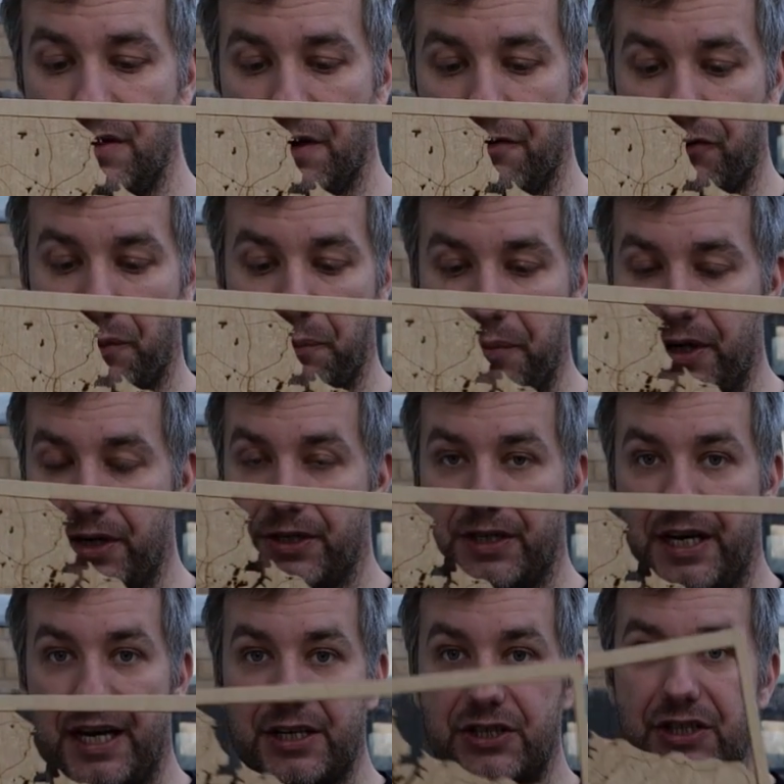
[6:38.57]
From burnt
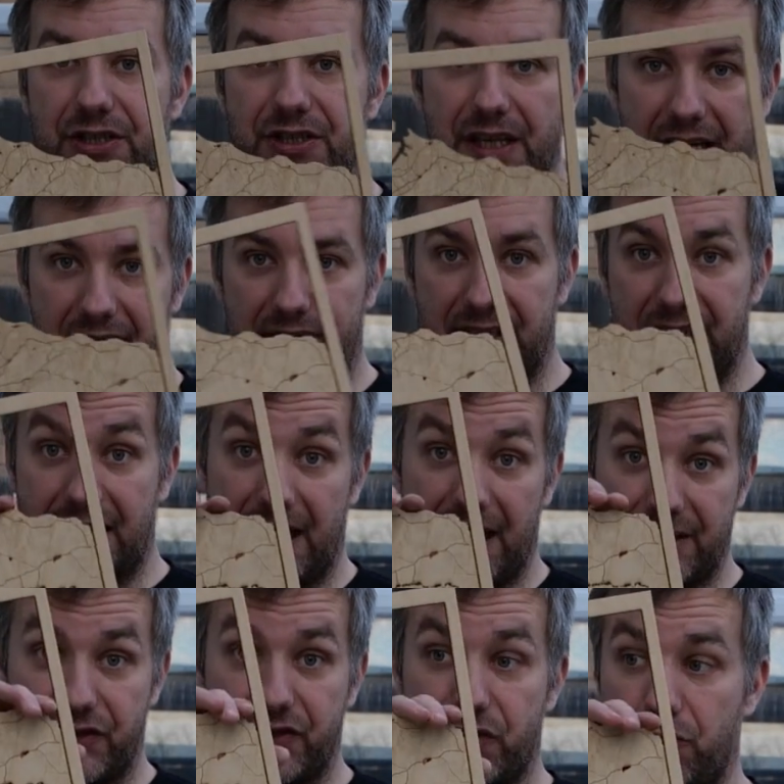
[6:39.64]
edges and
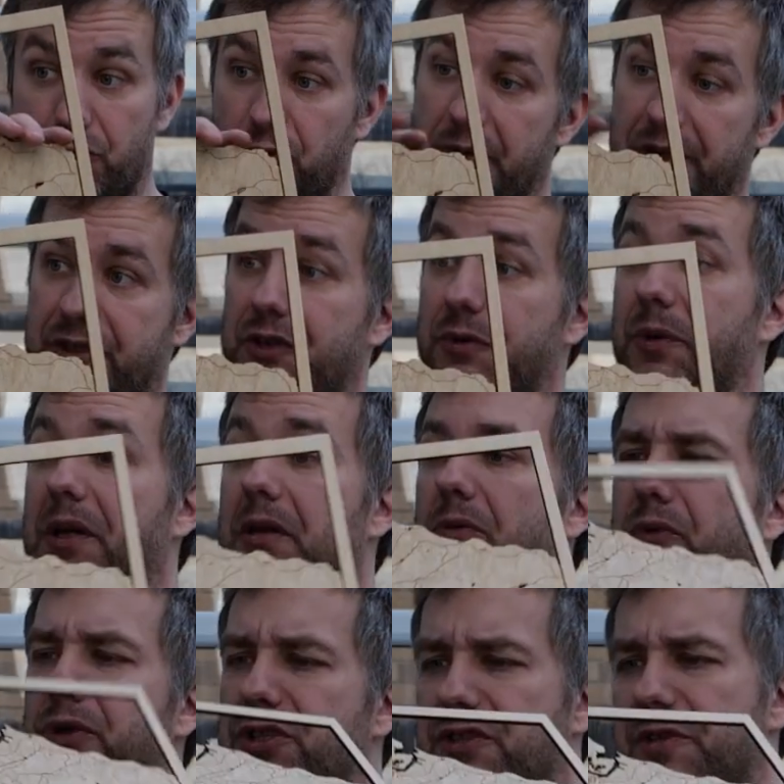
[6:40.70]
cut through material,
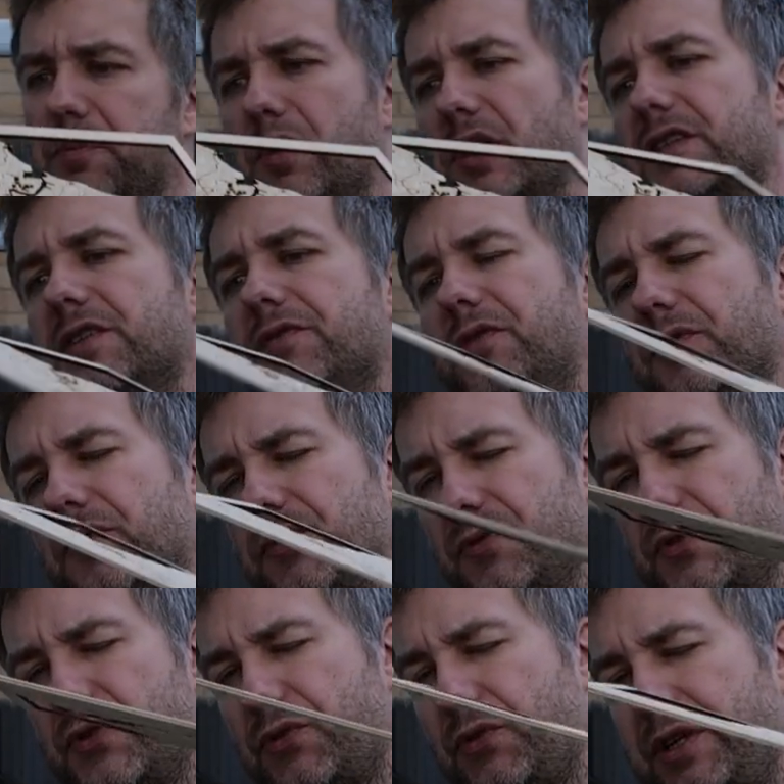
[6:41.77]
which is impressive
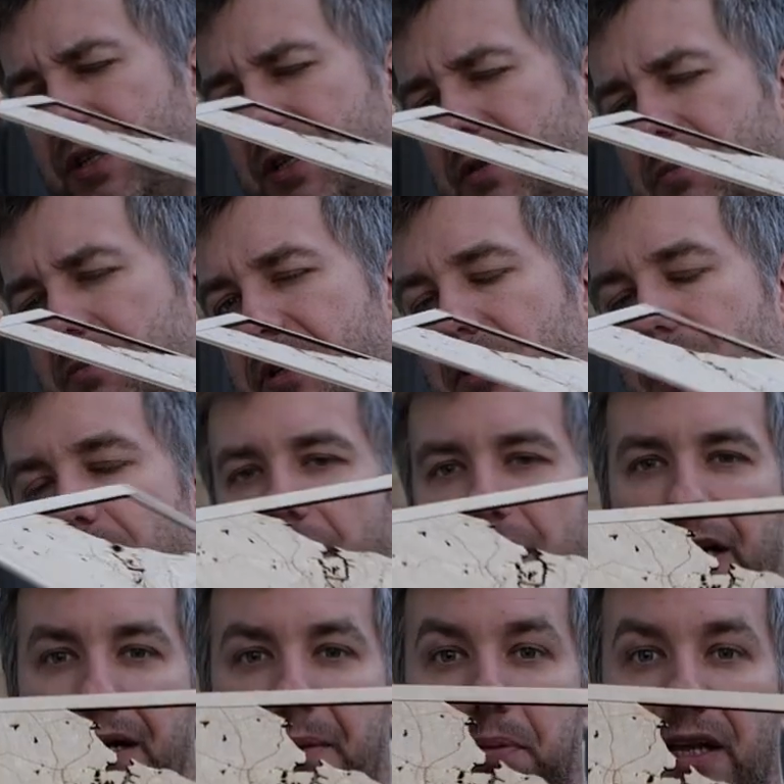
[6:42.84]
on
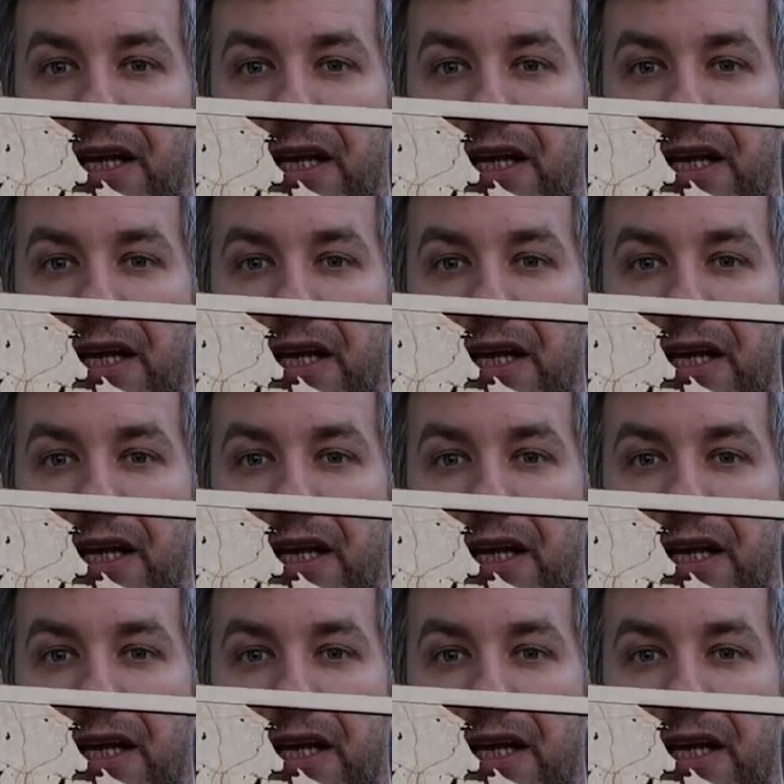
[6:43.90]
3mm